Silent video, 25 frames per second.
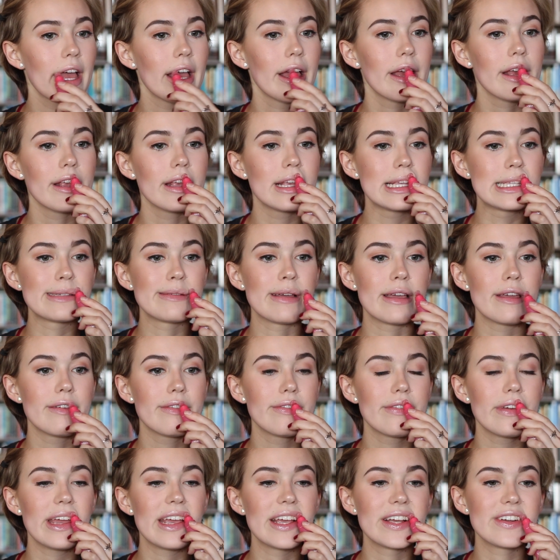It is my
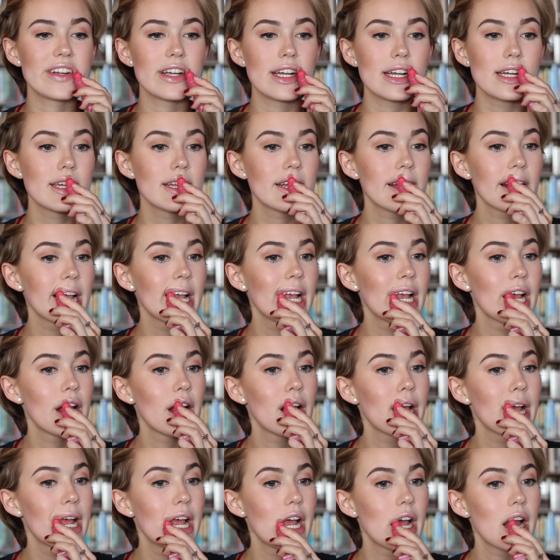favorite.
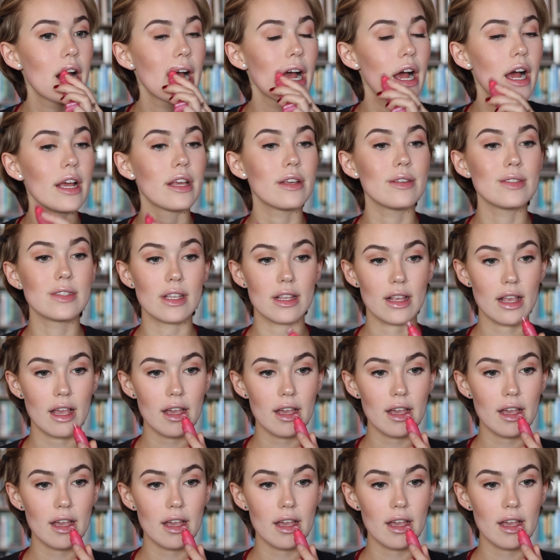I use it